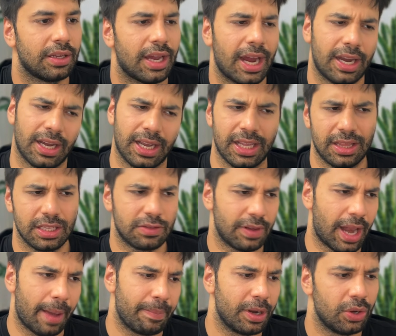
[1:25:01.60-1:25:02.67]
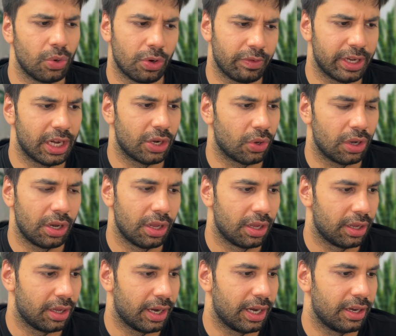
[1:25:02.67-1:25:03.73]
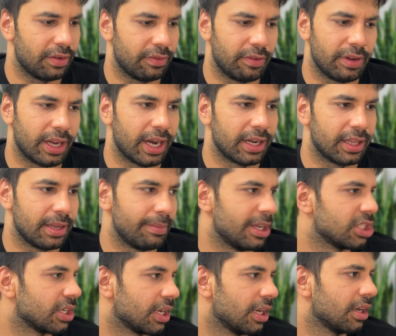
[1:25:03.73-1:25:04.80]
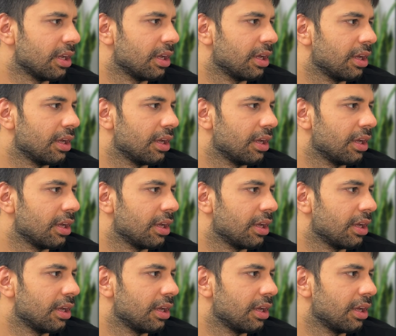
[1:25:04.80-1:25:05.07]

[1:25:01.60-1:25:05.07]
And again, this will happen. Don't worry at all. Right. We will get the image again.